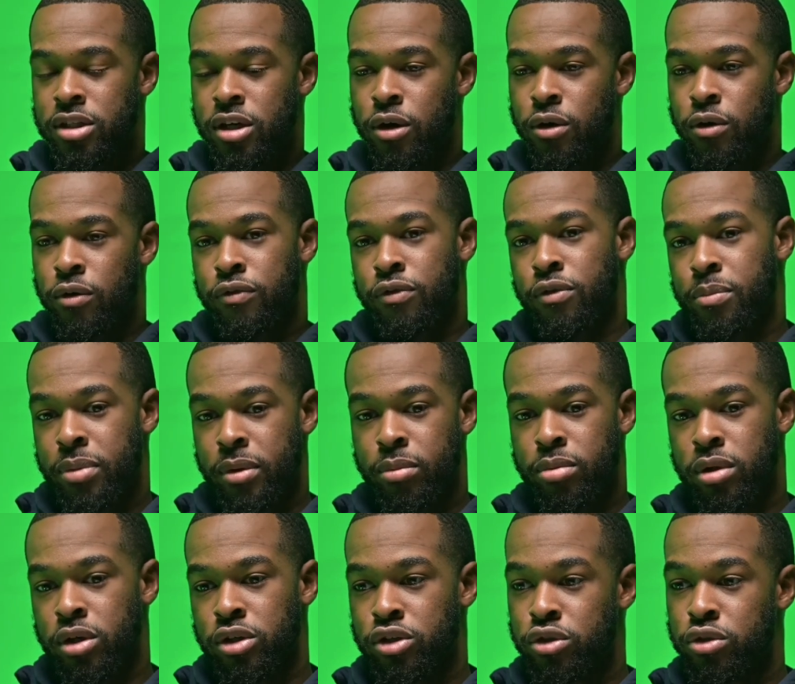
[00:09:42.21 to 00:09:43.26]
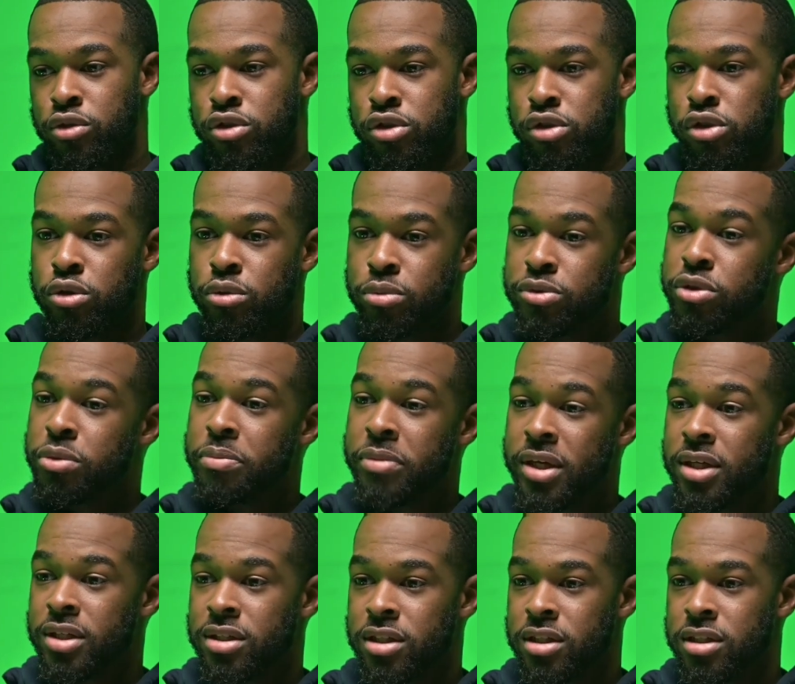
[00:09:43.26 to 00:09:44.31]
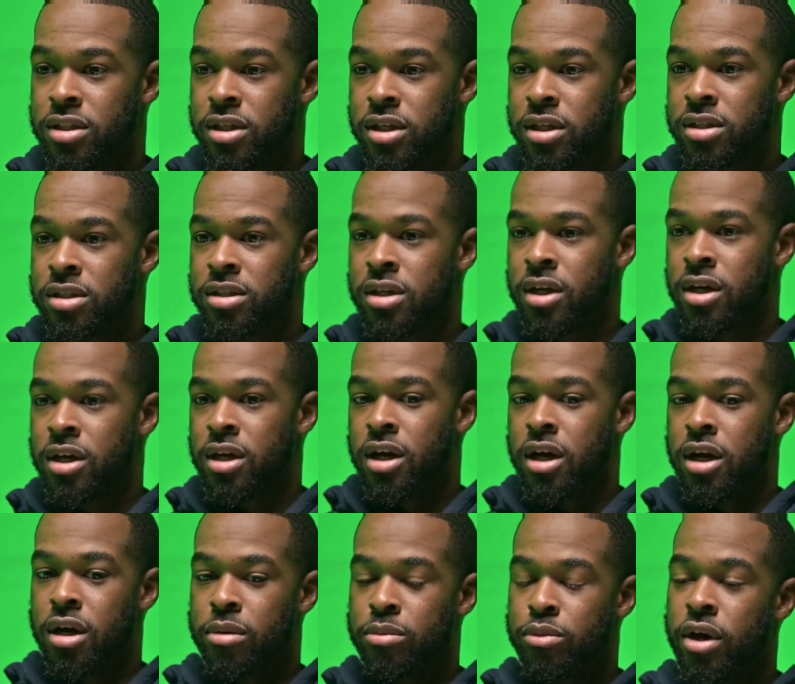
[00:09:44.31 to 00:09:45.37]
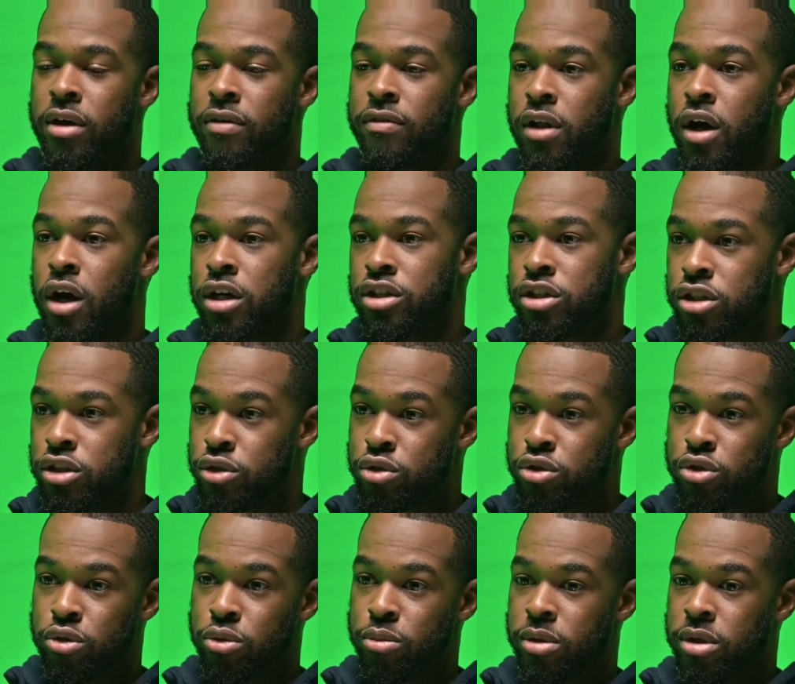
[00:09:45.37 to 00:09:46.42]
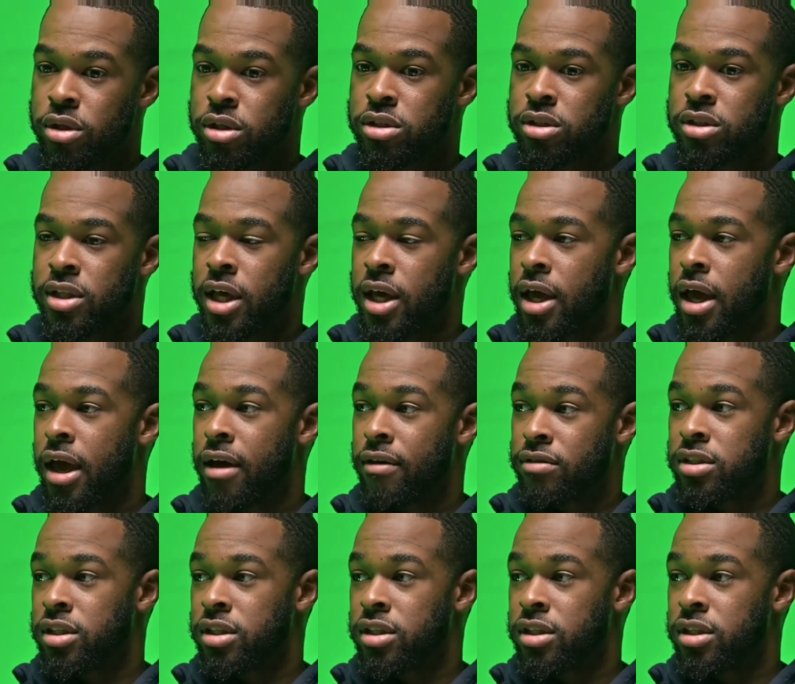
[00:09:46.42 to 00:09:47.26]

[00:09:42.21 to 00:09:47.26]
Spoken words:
so from people on YouTube to businesses, you have larger YouTubers that have